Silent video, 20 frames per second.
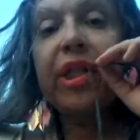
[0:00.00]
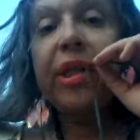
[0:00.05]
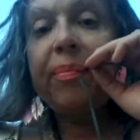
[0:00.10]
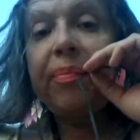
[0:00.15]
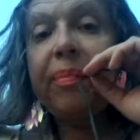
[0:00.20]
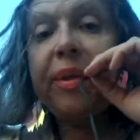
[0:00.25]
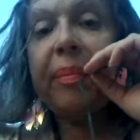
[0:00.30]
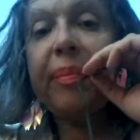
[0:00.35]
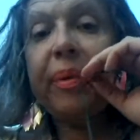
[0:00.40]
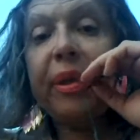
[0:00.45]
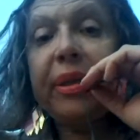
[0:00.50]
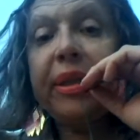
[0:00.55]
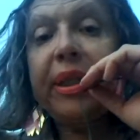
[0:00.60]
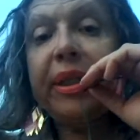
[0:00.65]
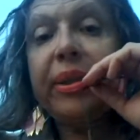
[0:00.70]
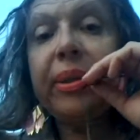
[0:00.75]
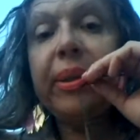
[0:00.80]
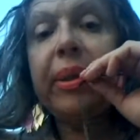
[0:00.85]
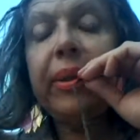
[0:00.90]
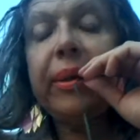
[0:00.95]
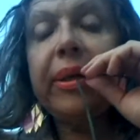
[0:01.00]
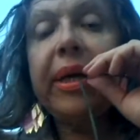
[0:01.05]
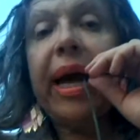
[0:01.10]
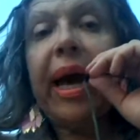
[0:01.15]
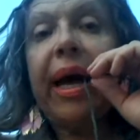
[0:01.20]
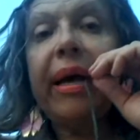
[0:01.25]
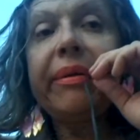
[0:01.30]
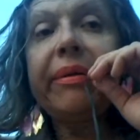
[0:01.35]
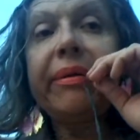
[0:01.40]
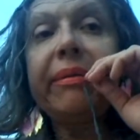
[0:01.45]
should people need to look
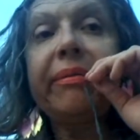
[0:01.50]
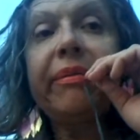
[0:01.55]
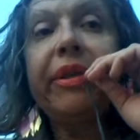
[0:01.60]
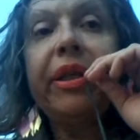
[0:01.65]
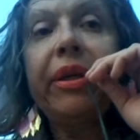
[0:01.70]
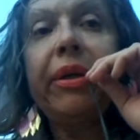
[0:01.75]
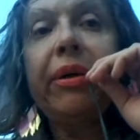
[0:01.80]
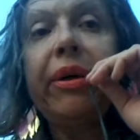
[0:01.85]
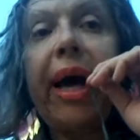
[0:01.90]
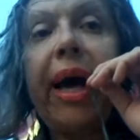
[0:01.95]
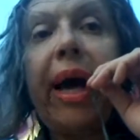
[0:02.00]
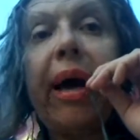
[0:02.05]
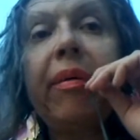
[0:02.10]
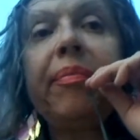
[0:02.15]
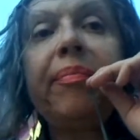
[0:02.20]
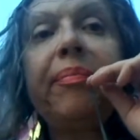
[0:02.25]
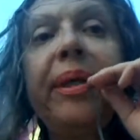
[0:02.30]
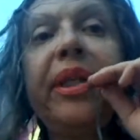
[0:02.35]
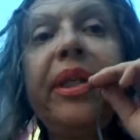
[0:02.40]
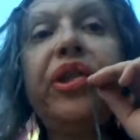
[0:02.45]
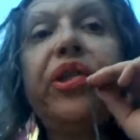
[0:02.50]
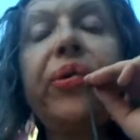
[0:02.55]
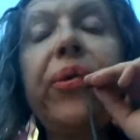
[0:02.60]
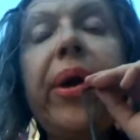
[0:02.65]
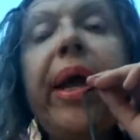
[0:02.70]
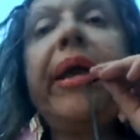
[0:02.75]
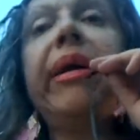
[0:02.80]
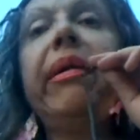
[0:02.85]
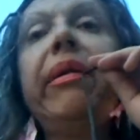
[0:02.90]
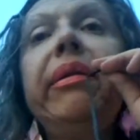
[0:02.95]
at. You know, how
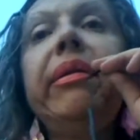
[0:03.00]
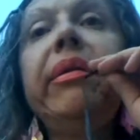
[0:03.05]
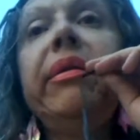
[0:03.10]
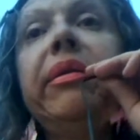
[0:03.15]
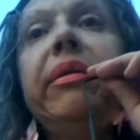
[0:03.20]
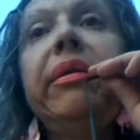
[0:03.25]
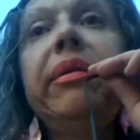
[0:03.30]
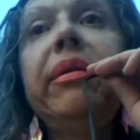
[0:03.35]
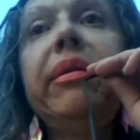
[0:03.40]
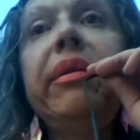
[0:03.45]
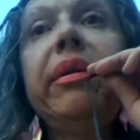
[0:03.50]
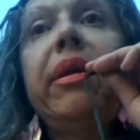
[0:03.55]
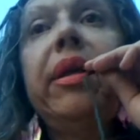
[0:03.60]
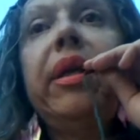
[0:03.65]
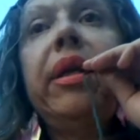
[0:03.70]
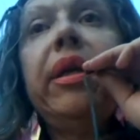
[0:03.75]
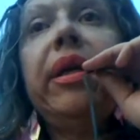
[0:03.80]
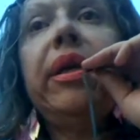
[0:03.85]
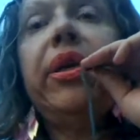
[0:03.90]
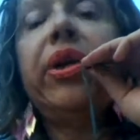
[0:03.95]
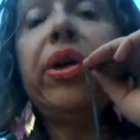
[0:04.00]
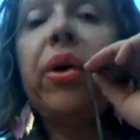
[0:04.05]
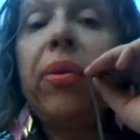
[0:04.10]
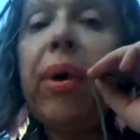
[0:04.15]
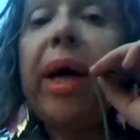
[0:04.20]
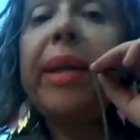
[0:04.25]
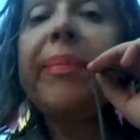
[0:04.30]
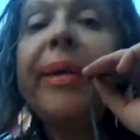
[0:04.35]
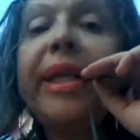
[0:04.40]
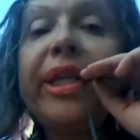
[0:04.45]
betrayal. You know
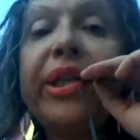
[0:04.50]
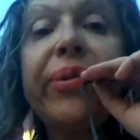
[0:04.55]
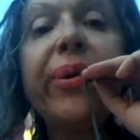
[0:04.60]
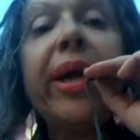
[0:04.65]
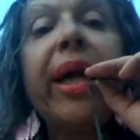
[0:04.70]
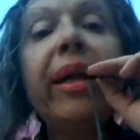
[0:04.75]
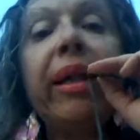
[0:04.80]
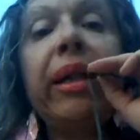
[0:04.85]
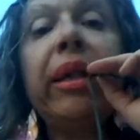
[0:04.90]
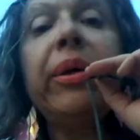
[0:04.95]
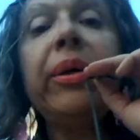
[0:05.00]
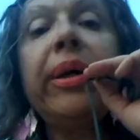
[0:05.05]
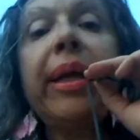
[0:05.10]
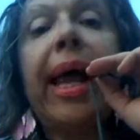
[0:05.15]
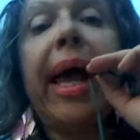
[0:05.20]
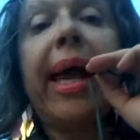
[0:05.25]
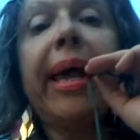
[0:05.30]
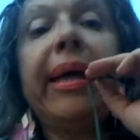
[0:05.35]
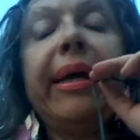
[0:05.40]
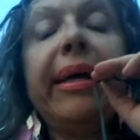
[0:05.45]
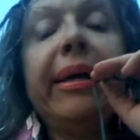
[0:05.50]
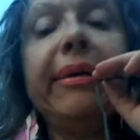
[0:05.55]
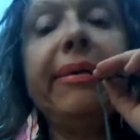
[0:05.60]
what betrayal look like.